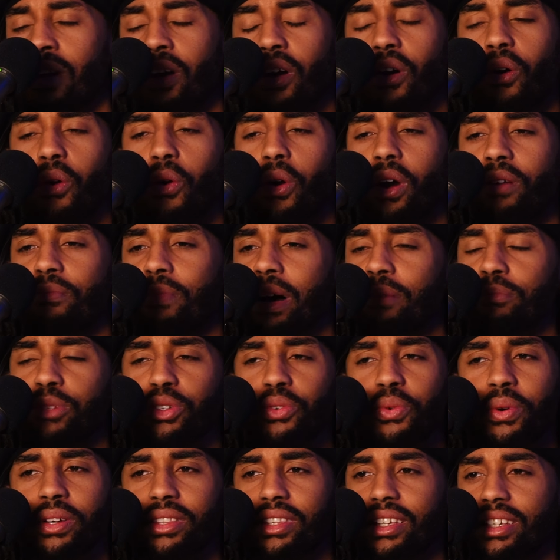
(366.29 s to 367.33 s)
Or am I
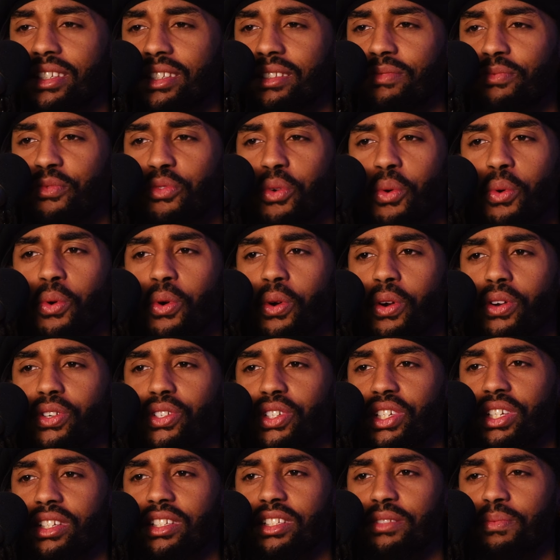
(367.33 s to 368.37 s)
doing this for
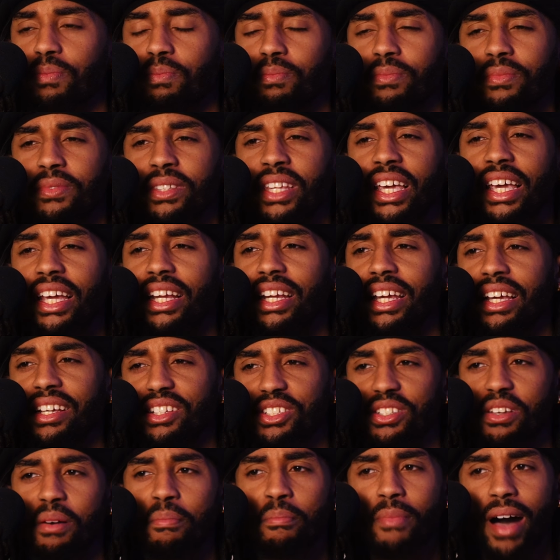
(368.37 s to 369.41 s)
just needing
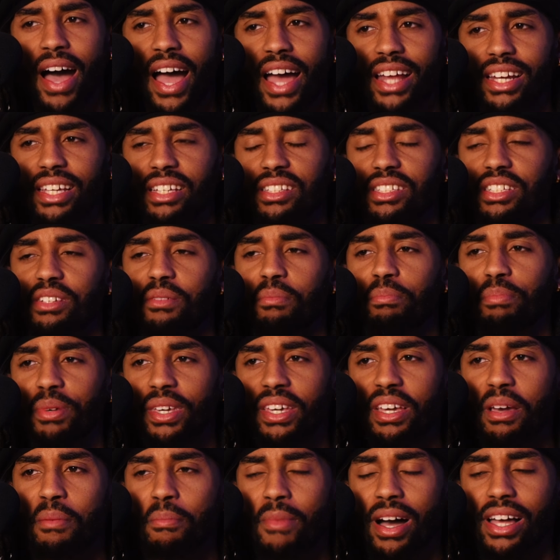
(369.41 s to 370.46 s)
somebody to
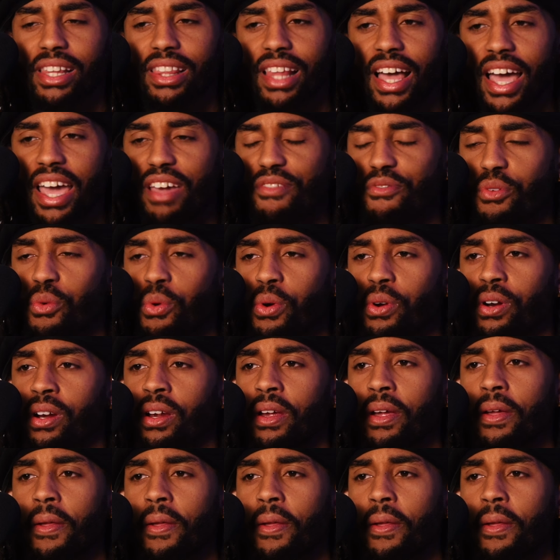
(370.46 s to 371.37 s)
be in my life, or